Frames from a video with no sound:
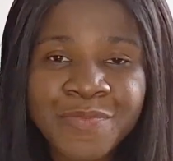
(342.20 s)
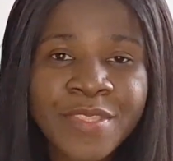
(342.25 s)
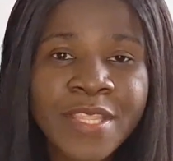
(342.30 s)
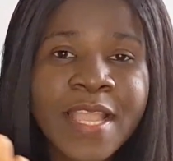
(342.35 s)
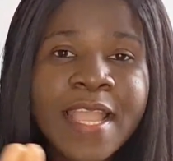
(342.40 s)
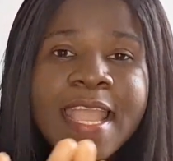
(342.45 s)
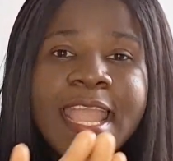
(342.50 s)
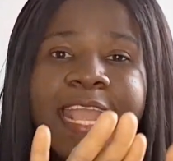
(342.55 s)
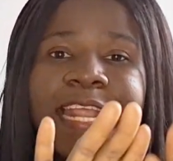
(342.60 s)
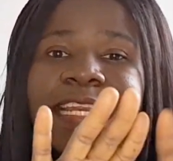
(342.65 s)

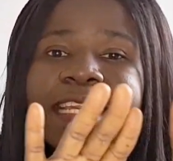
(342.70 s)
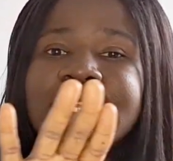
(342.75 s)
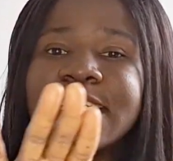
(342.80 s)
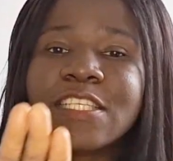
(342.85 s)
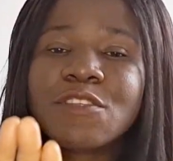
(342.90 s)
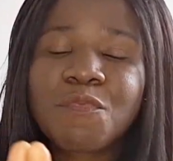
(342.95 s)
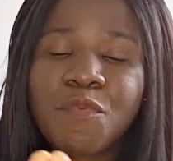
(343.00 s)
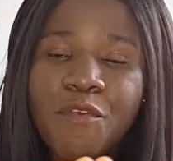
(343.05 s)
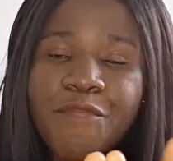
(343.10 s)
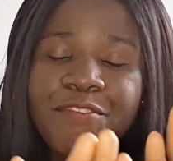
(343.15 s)
in this
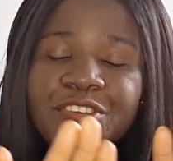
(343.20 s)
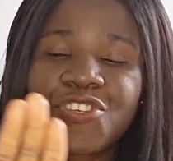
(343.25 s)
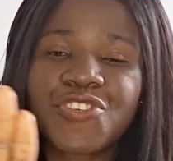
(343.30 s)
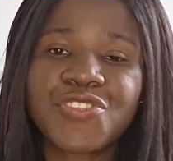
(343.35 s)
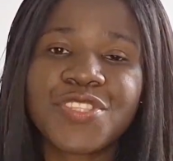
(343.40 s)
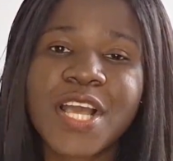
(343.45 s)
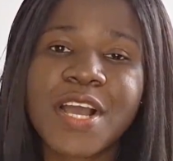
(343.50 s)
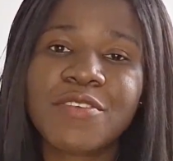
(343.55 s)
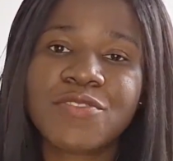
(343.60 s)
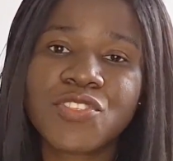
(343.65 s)

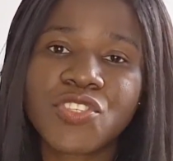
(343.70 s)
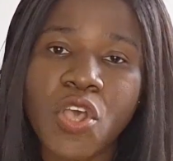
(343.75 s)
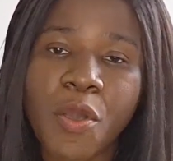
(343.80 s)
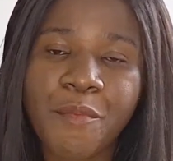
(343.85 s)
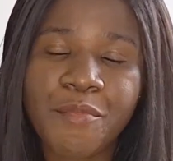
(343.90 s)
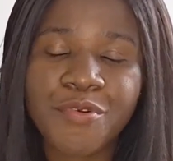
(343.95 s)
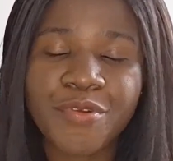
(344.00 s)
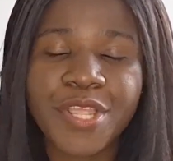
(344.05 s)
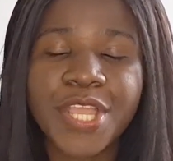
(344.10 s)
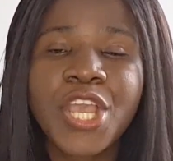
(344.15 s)
professional
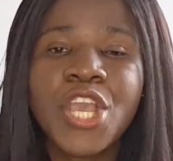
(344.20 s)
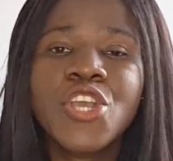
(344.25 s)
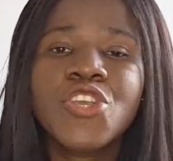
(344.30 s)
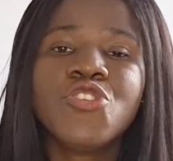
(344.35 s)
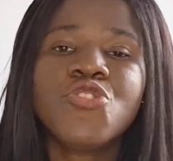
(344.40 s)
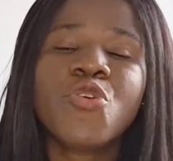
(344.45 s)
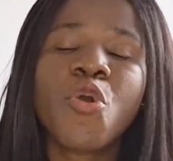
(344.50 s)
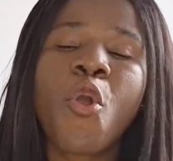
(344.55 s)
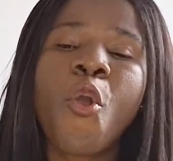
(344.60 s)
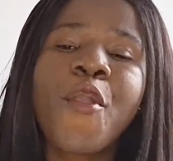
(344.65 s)
summary, you're
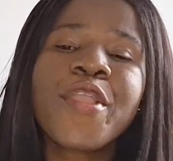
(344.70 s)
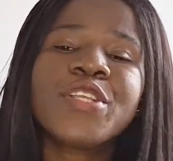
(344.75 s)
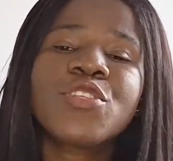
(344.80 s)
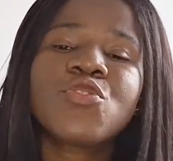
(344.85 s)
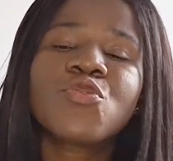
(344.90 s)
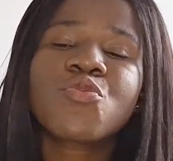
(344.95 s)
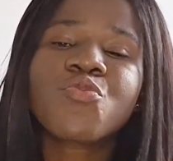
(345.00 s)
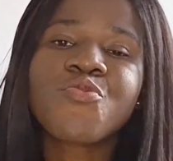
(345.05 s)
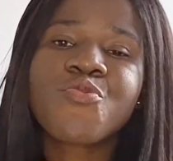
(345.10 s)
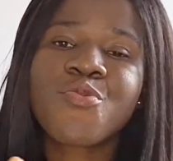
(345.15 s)
going to
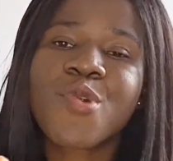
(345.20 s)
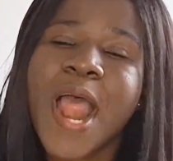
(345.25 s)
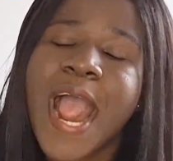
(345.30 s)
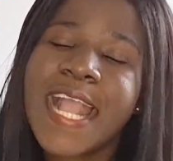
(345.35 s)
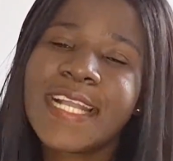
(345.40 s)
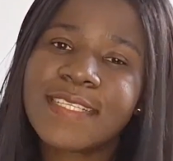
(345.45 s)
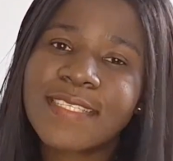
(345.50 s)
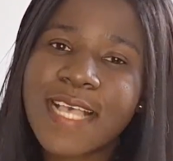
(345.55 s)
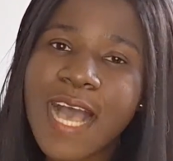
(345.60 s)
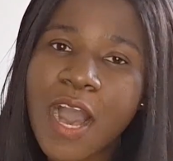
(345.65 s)
write
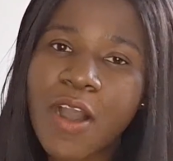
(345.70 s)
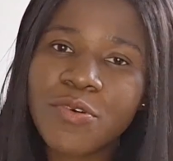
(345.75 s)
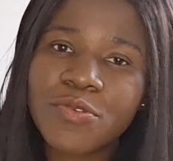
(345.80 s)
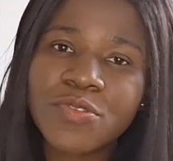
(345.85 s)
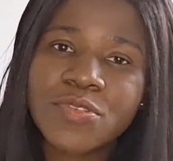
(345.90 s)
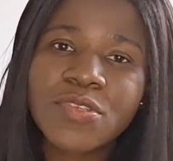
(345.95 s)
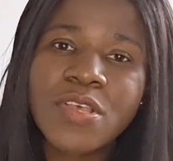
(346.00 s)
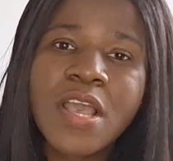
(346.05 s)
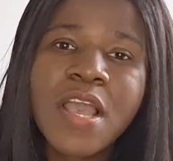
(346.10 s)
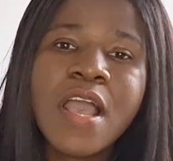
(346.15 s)
out
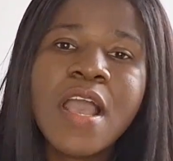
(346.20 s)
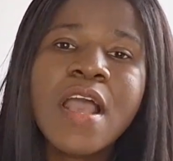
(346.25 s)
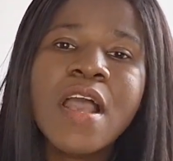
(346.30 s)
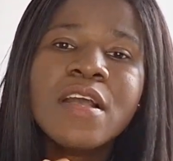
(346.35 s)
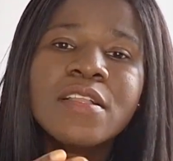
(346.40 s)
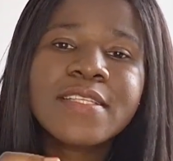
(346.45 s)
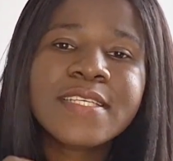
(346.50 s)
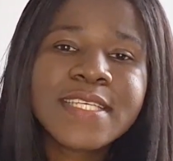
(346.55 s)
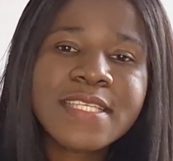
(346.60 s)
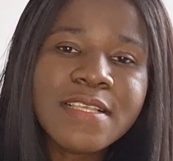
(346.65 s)

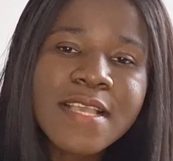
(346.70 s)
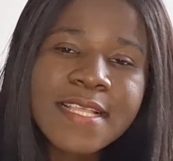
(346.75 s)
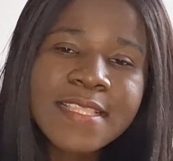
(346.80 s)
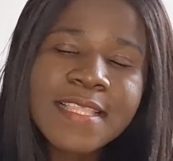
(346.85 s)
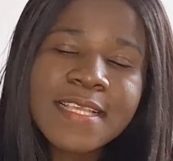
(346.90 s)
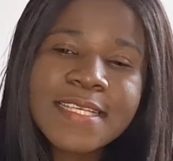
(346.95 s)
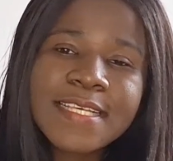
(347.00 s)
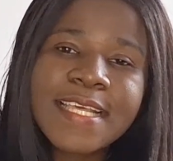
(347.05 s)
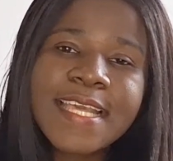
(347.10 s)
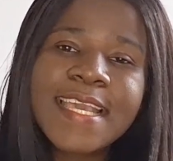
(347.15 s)
the
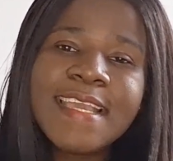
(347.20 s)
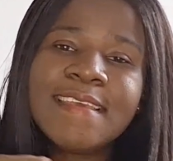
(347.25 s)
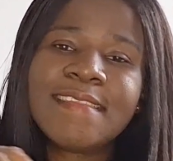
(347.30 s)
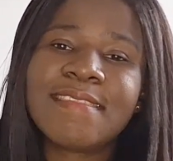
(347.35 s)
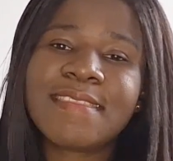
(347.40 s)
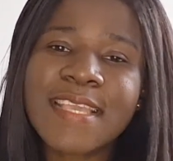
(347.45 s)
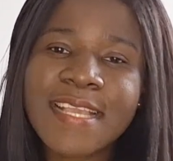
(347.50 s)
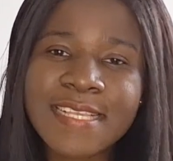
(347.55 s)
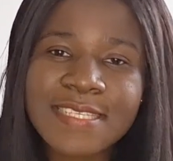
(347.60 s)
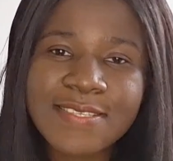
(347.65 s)
key
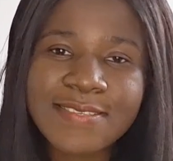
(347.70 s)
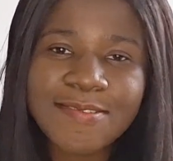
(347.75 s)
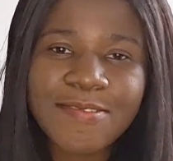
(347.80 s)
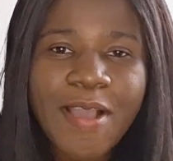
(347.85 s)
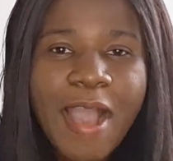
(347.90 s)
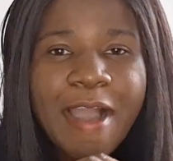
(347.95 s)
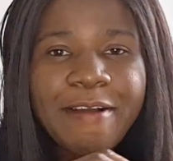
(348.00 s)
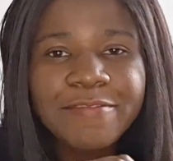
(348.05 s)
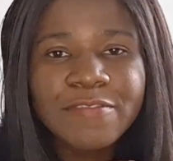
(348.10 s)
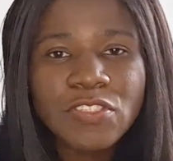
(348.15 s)
things you
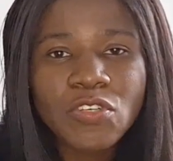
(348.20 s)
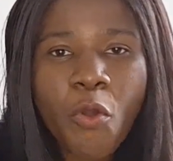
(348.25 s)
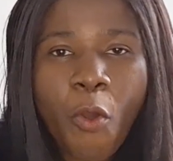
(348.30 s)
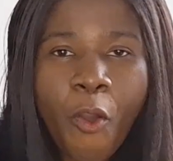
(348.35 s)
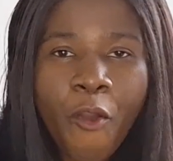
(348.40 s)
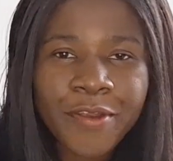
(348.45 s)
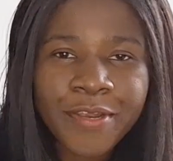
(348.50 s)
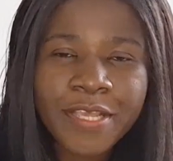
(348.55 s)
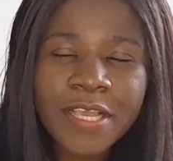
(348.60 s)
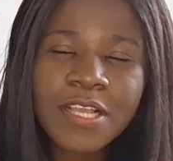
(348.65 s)
have done,
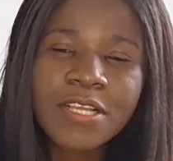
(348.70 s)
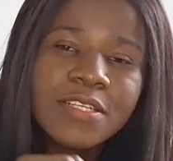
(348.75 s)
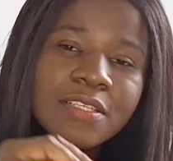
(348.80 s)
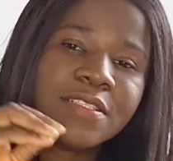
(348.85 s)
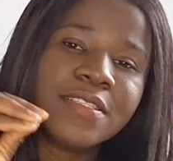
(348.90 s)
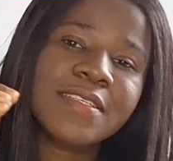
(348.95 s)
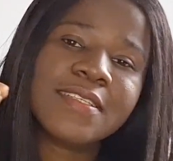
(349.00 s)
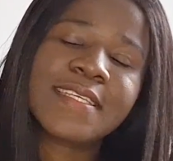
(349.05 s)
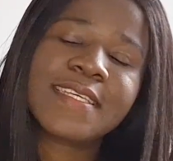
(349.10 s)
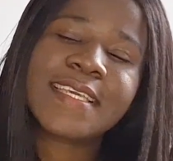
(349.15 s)

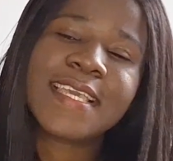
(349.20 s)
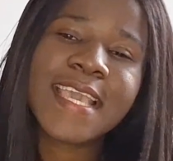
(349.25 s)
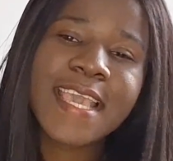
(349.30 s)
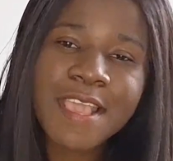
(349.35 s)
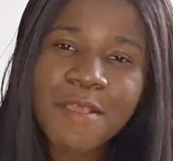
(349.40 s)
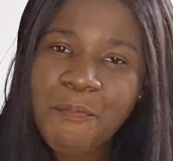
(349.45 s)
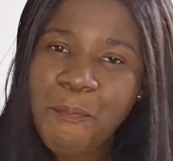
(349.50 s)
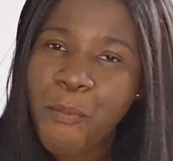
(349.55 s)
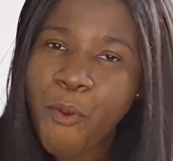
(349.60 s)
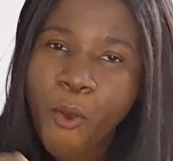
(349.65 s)
the key
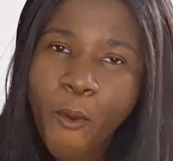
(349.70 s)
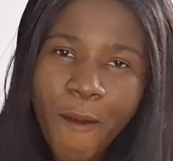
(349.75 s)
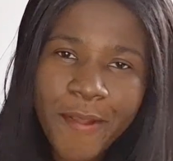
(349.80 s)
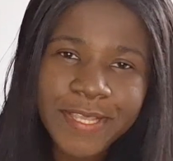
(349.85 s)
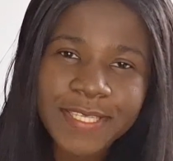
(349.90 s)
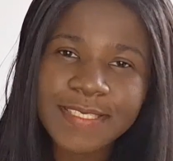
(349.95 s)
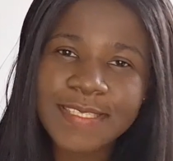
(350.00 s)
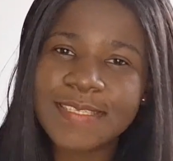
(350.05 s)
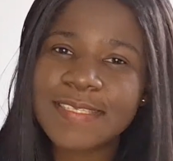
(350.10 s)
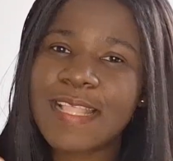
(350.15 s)

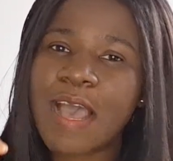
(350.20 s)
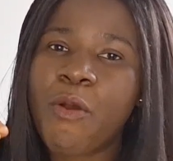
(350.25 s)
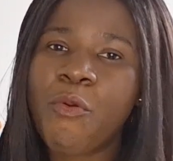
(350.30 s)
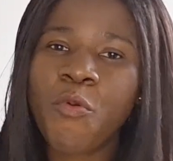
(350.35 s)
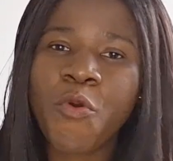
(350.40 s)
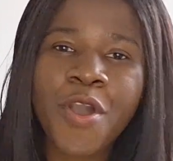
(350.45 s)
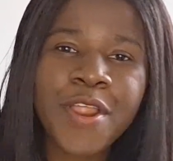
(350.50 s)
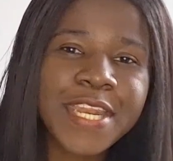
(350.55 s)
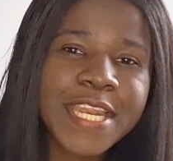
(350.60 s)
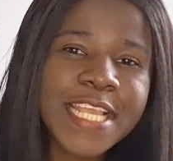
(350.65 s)
points that
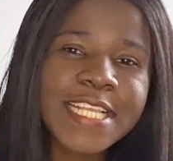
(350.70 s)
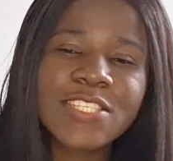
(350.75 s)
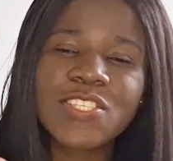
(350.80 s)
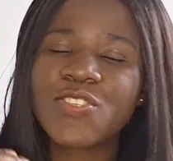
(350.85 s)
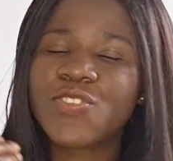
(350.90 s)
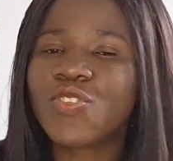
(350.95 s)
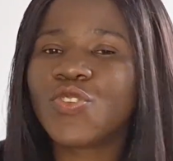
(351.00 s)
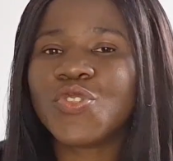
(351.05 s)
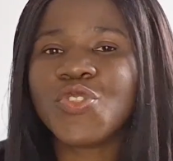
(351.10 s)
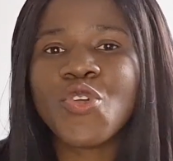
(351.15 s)
one needs to
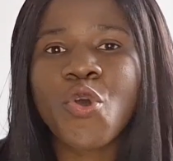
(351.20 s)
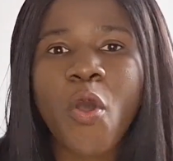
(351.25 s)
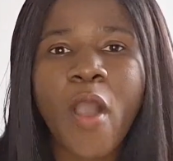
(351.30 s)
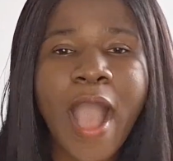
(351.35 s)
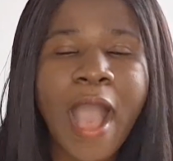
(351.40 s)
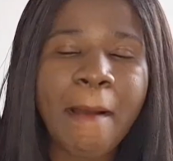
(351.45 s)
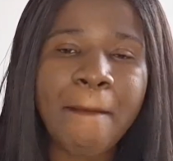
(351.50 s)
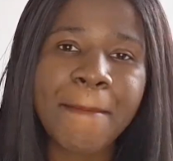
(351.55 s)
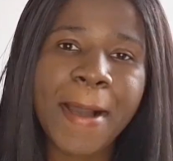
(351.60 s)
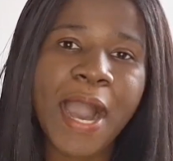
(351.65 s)
know
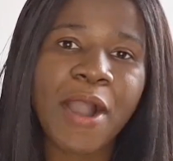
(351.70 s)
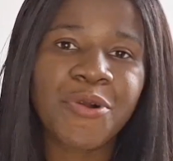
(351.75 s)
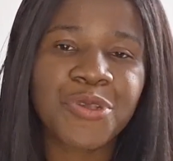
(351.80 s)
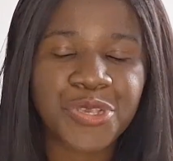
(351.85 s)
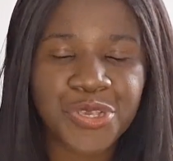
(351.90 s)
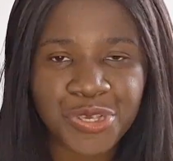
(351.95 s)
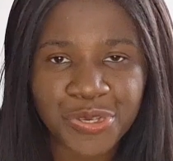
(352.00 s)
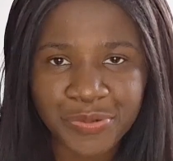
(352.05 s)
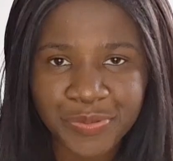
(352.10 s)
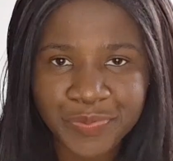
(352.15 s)
about
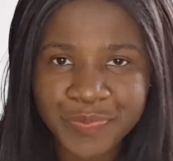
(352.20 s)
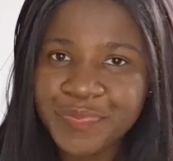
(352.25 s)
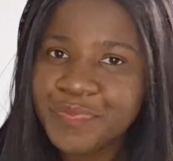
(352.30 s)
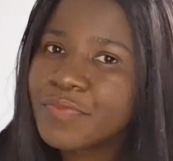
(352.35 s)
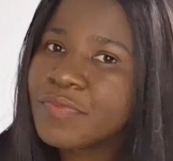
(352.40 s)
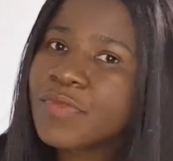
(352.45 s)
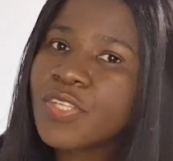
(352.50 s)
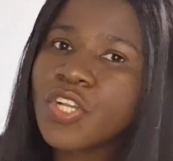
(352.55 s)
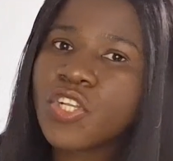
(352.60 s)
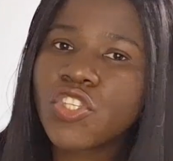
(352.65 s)
you.
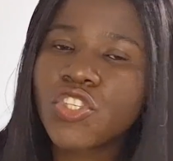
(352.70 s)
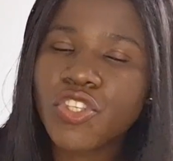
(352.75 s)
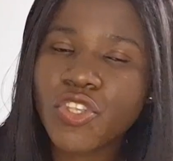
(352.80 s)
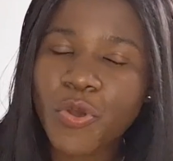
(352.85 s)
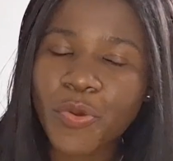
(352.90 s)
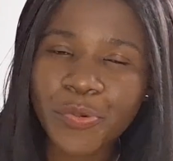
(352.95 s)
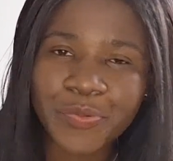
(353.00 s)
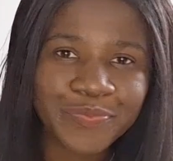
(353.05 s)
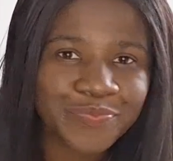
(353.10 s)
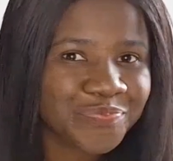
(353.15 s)

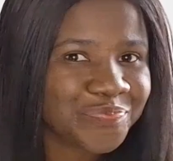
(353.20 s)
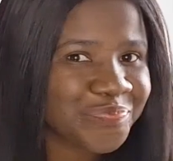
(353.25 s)
So